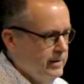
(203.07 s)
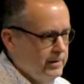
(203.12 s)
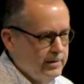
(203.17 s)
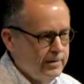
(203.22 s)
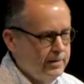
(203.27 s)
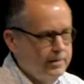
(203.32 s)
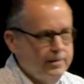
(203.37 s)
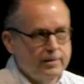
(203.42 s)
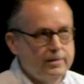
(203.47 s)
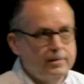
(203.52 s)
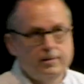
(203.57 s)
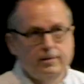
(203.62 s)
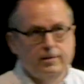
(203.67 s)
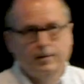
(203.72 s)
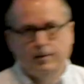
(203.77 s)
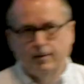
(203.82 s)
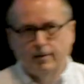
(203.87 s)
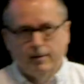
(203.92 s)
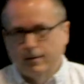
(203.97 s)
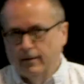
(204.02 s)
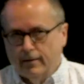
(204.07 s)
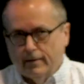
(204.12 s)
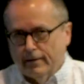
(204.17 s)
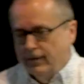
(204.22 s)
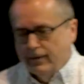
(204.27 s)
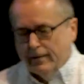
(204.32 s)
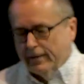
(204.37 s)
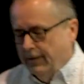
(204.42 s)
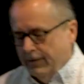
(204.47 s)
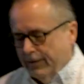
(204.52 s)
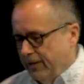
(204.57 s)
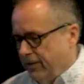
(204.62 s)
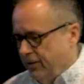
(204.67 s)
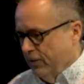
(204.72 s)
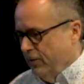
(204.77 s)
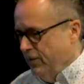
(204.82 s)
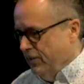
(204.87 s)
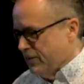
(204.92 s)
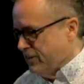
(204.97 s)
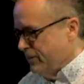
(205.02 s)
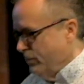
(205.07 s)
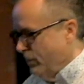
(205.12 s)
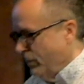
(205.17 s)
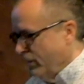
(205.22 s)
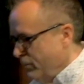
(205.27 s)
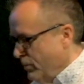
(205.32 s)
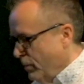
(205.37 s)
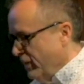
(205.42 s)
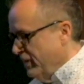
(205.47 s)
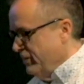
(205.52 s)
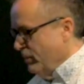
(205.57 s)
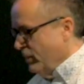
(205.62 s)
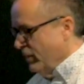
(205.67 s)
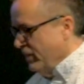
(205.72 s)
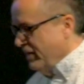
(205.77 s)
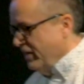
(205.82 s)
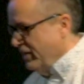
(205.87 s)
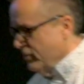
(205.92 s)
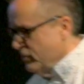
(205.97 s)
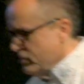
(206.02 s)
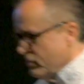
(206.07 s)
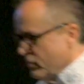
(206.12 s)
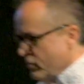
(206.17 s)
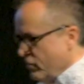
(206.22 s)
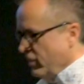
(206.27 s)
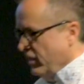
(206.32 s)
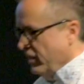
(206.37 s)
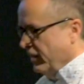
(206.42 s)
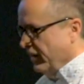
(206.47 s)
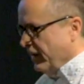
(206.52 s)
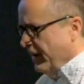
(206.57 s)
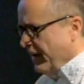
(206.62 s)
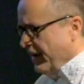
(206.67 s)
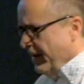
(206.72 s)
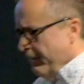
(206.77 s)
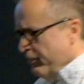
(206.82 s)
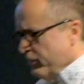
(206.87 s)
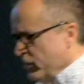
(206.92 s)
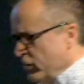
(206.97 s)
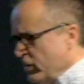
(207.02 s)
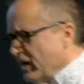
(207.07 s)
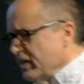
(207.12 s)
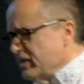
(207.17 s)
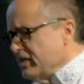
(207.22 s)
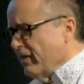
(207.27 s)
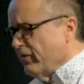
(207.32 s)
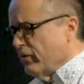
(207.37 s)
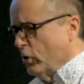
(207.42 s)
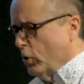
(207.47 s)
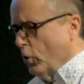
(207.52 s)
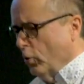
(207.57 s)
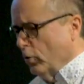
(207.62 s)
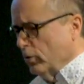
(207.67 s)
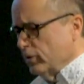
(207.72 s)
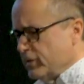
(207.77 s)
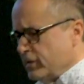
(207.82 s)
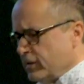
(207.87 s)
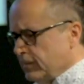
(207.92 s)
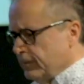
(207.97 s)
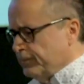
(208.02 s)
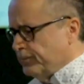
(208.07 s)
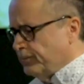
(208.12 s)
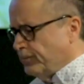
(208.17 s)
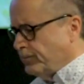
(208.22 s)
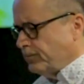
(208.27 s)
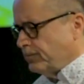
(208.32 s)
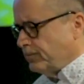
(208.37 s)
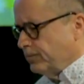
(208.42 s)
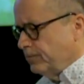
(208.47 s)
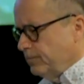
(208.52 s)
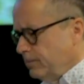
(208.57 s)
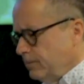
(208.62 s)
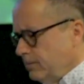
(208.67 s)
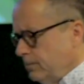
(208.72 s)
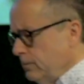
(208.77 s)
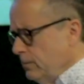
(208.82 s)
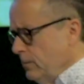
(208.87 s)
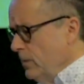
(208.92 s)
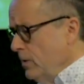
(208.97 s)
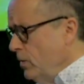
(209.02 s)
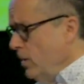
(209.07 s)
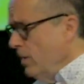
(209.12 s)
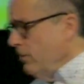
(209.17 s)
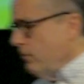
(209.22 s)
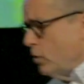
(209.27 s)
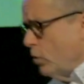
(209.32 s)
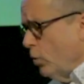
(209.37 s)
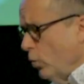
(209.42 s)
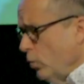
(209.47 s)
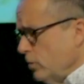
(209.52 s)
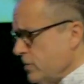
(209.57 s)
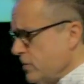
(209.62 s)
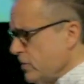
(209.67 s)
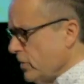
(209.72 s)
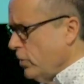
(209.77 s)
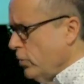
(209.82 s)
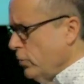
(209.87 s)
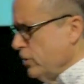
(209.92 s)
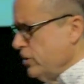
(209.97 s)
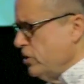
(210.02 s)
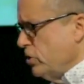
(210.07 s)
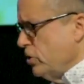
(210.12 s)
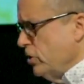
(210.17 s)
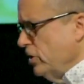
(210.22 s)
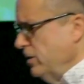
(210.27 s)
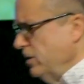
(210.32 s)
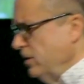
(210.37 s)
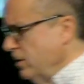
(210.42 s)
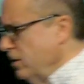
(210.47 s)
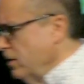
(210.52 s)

Oh, my goodness. But here's the thing. Do you guys have goals? Do you have a goal as a Christian?